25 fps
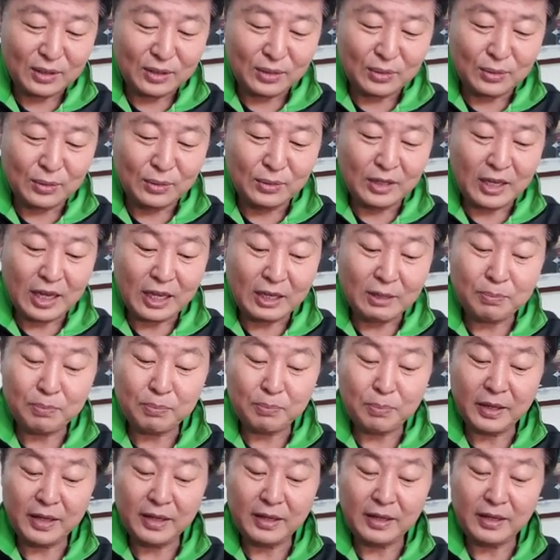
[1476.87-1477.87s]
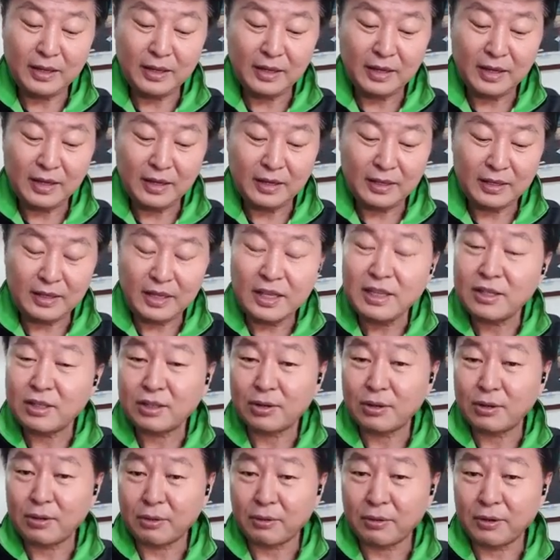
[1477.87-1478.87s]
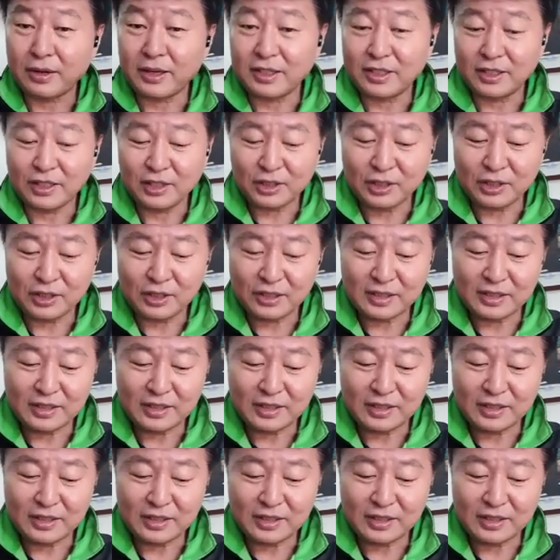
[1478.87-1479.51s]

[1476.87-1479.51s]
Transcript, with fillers: Do not be discouraged,